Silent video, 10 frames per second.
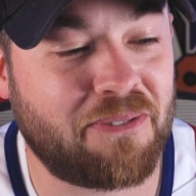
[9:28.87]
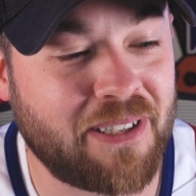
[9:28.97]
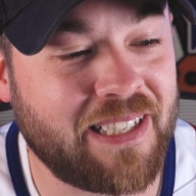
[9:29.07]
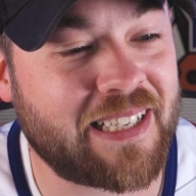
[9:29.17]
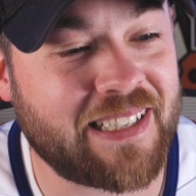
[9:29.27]
I
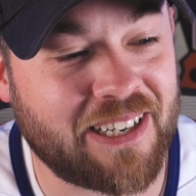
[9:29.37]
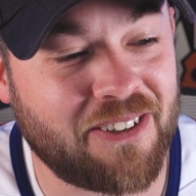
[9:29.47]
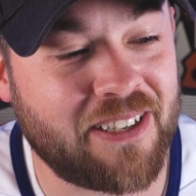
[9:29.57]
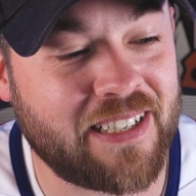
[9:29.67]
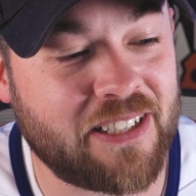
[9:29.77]
really like that a
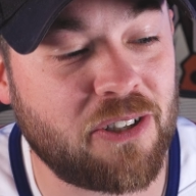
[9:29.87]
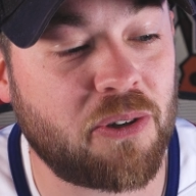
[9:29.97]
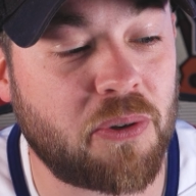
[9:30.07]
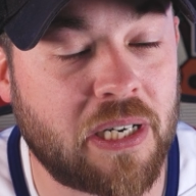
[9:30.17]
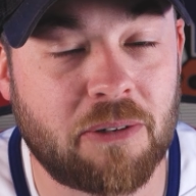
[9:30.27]
lot. And the
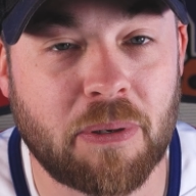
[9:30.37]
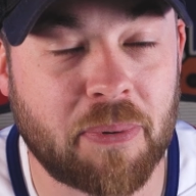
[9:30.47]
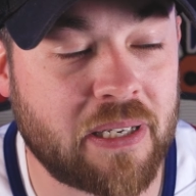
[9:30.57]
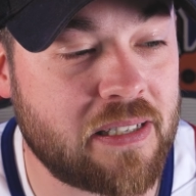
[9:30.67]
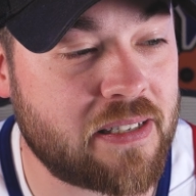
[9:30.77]
logo kind of
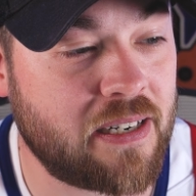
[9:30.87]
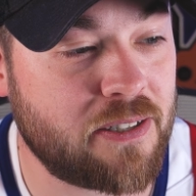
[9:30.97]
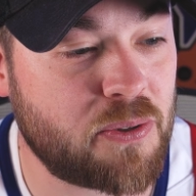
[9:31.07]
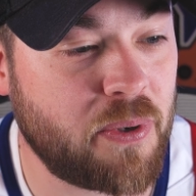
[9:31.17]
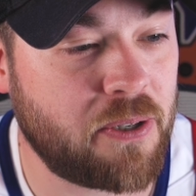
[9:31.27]
replicates that
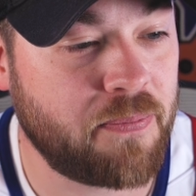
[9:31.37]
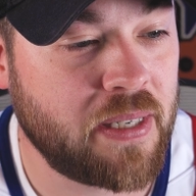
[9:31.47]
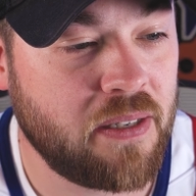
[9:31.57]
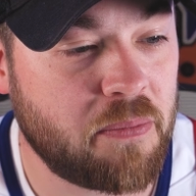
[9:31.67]
as well.